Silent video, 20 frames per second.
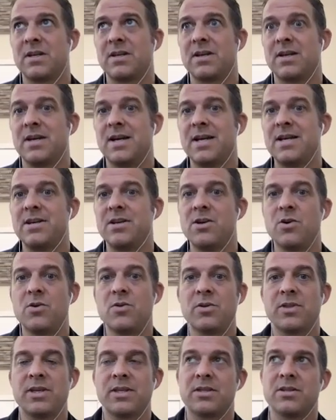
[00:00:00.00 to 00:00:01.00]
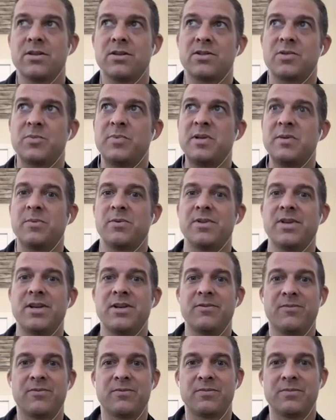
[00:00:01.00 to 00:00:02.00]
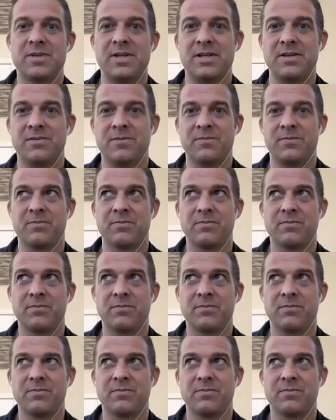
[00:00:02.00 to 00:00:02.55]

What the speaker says: I know that there's people that have